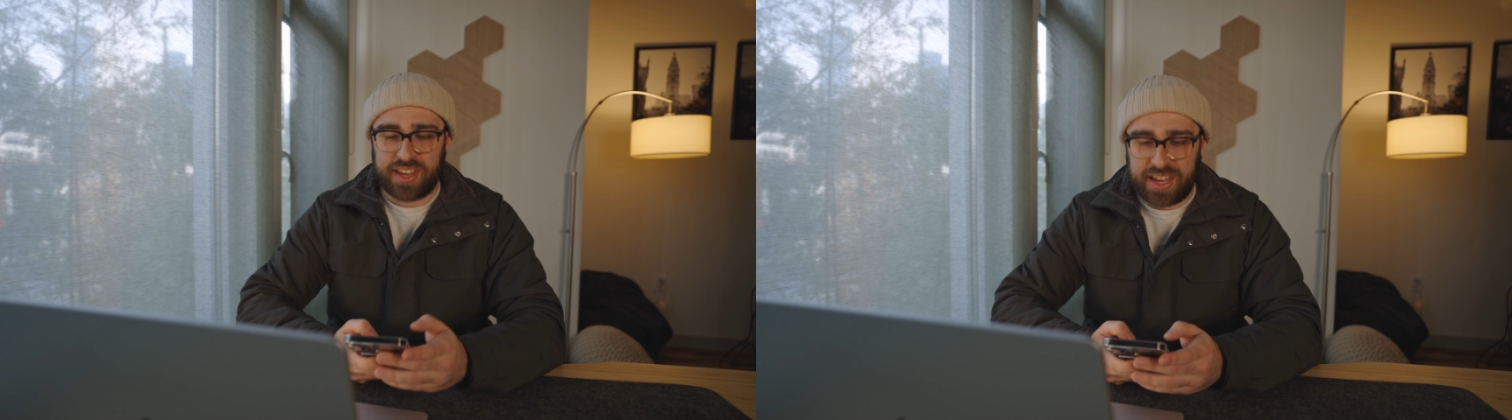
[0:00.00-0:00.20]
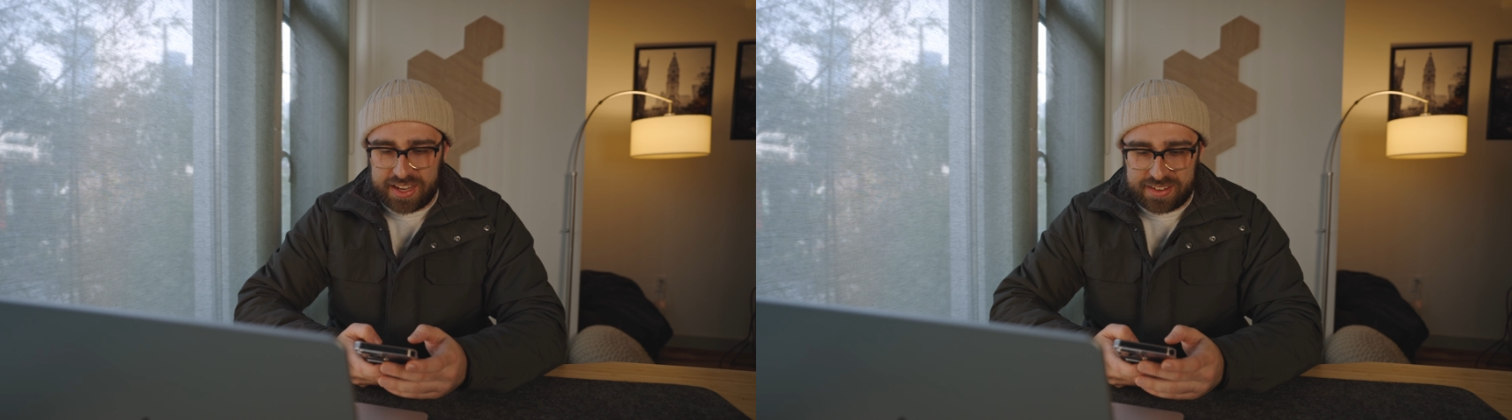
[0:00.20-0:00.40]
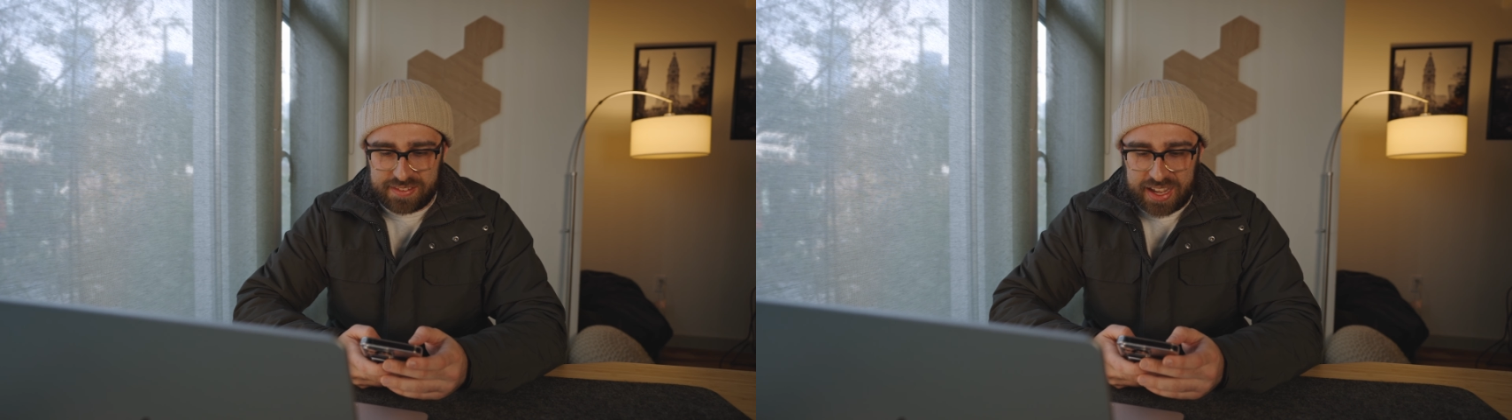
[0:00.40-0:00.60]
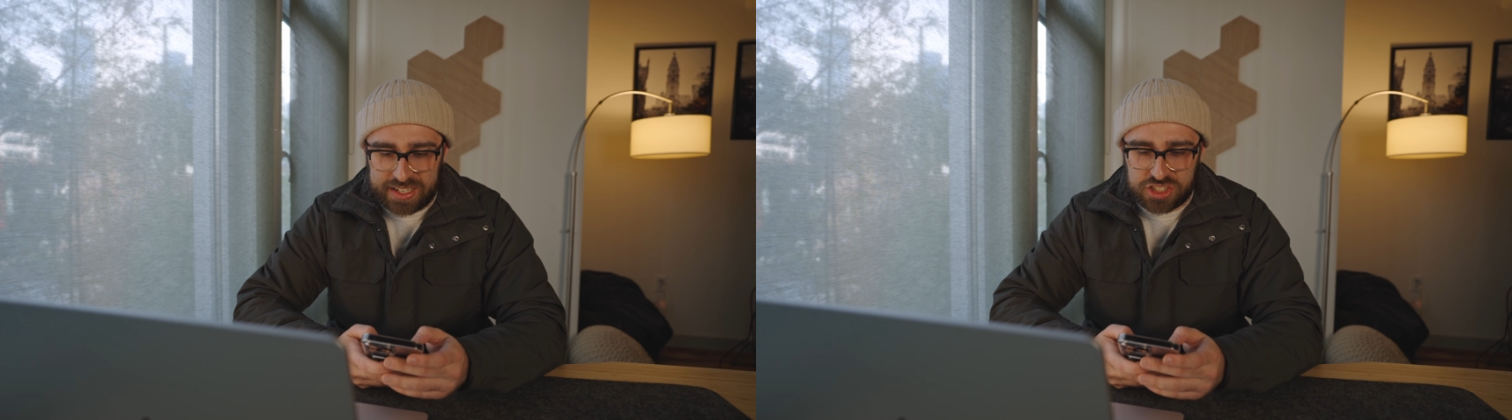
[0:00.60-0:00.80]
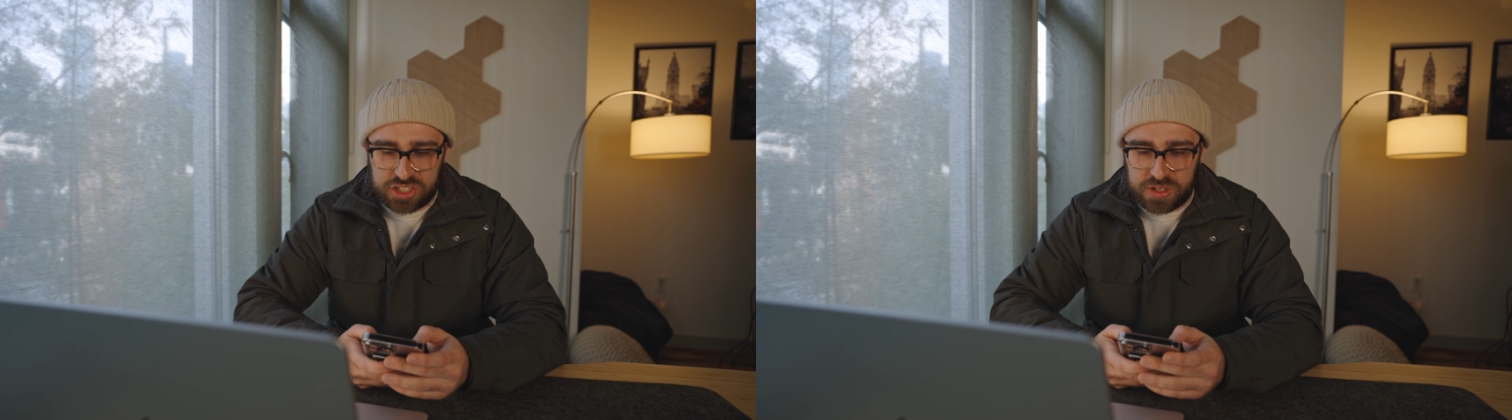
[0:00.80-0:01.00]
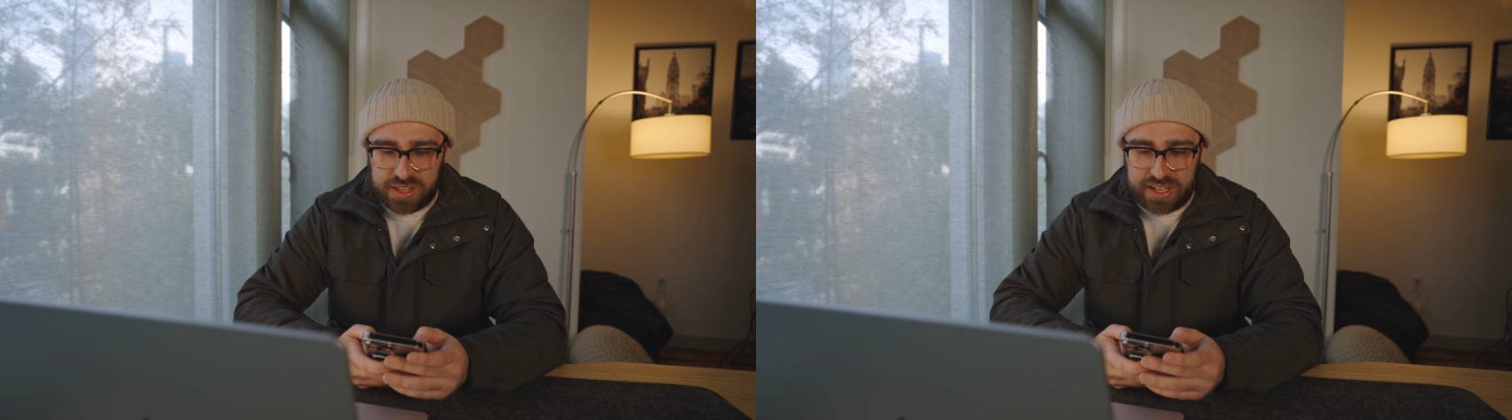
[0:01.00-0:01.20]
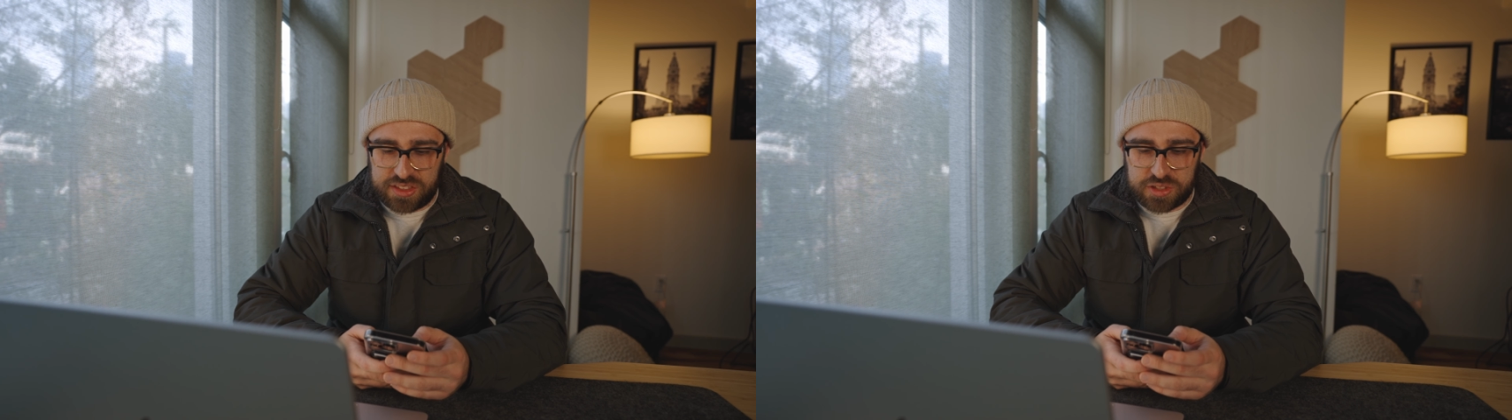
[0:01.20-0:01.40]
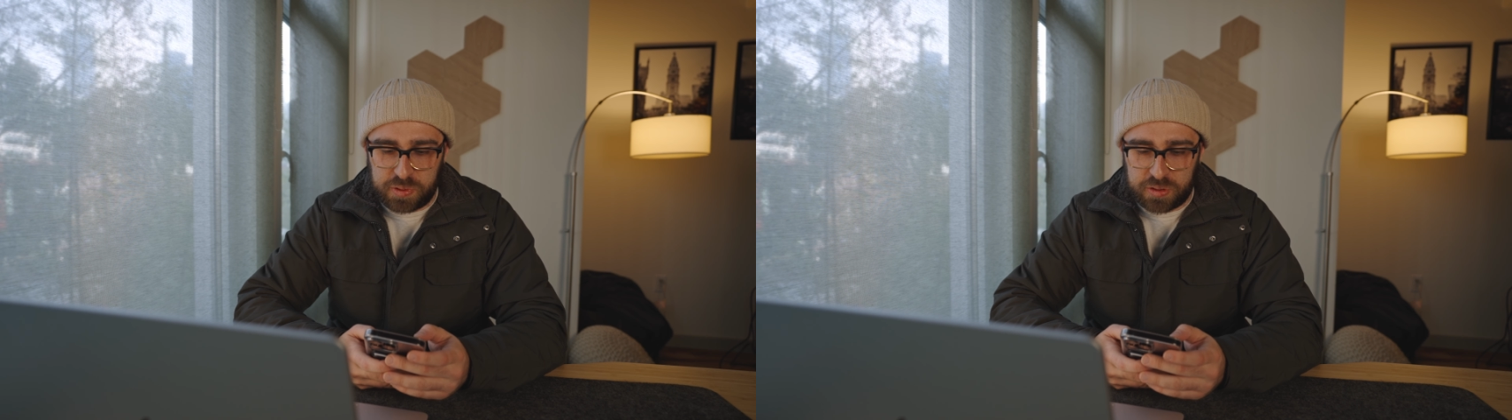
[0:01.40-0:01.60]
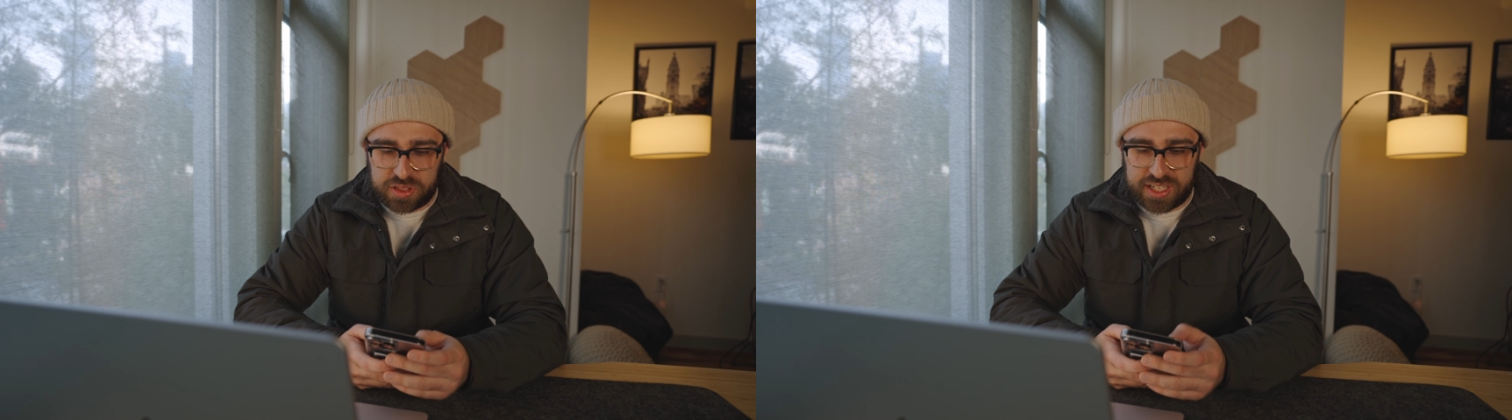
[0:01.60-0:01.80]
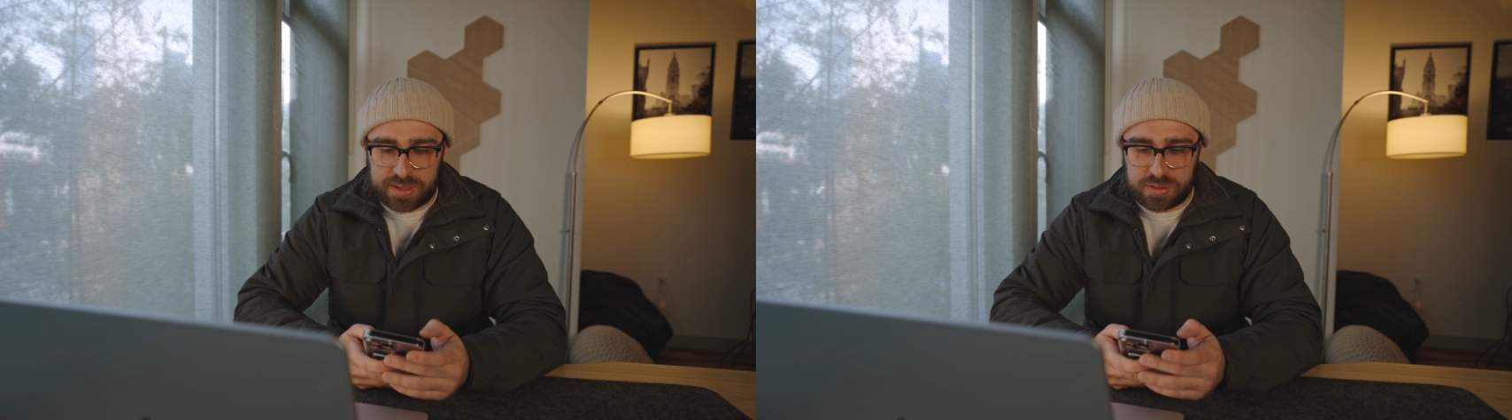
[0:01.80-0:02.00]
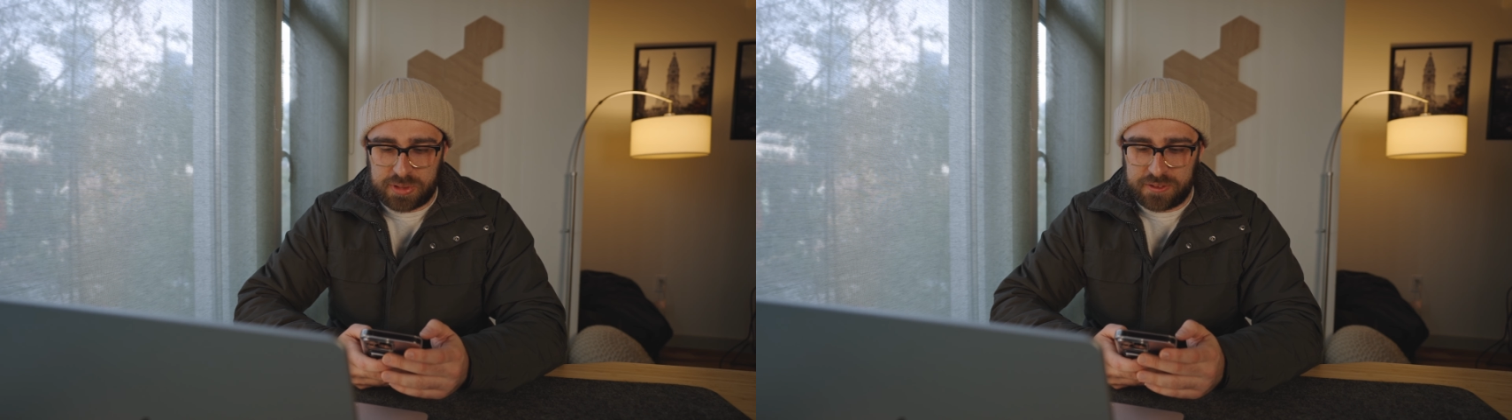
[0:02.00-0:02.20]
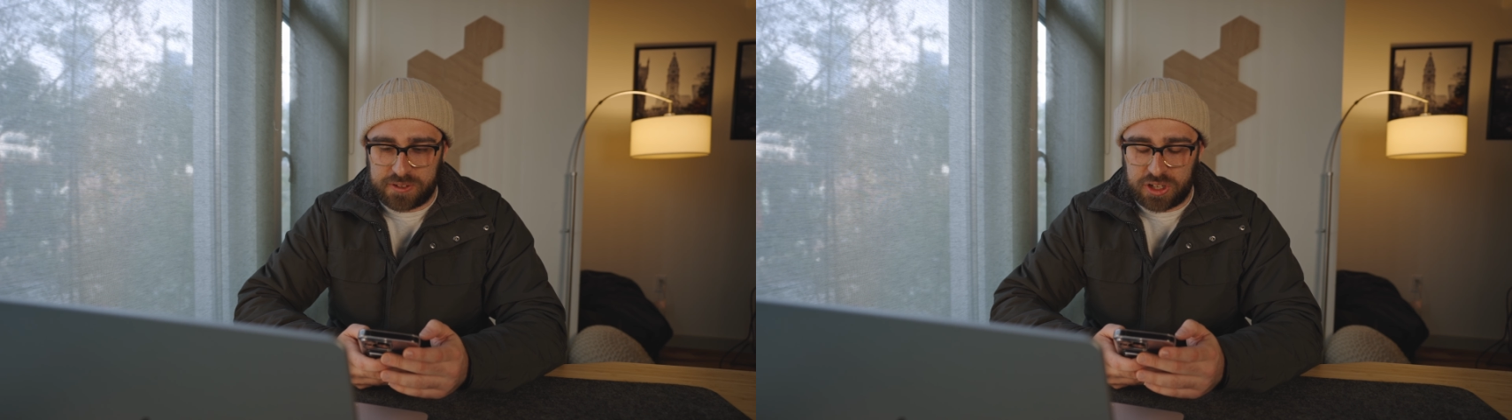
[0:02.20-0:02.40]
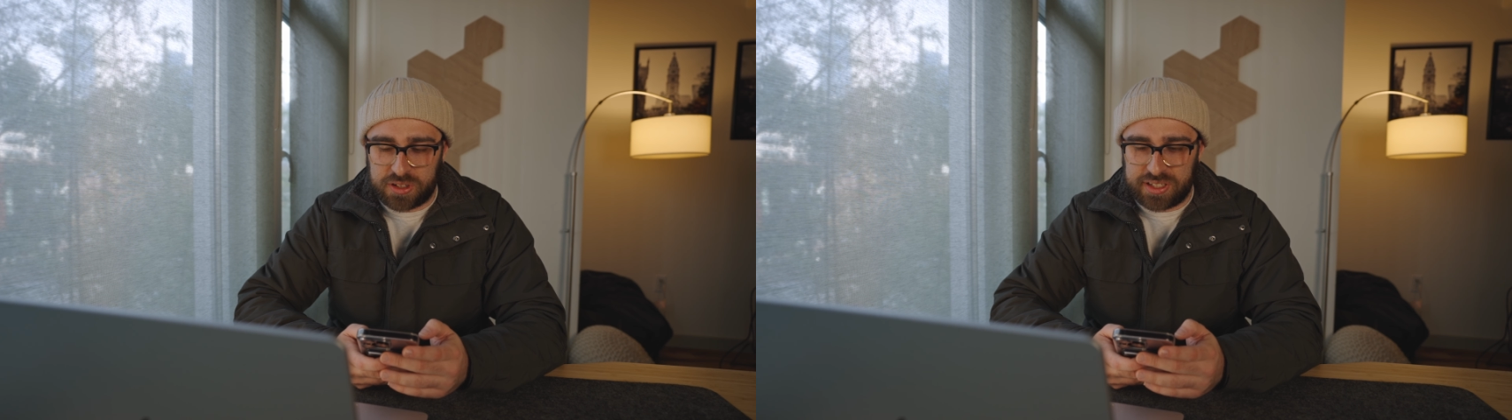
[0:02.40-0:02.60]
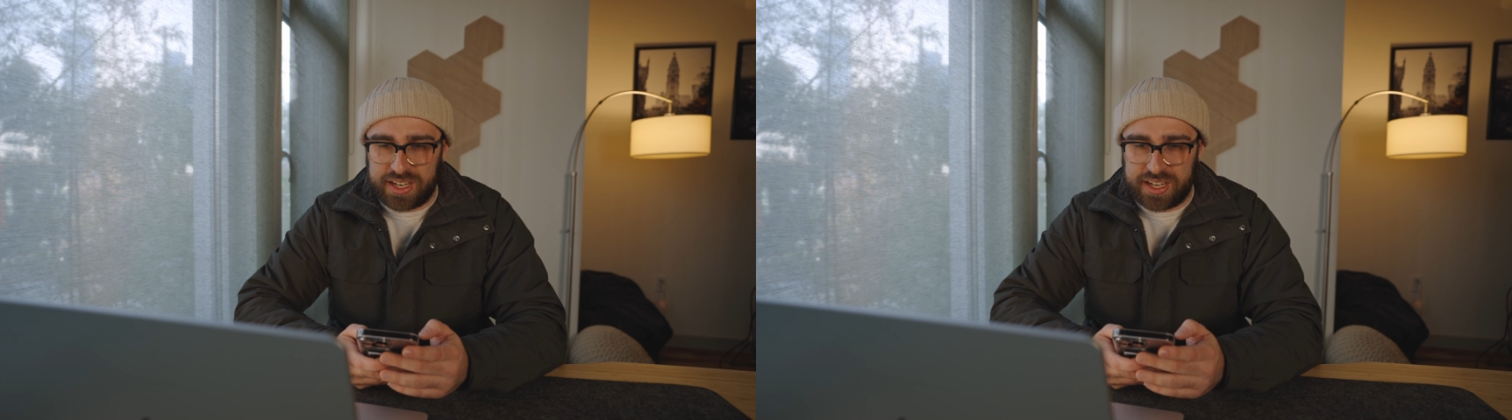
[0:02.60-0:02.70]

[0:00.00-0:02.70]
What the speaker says: And I can show you that. These both link up to my phone,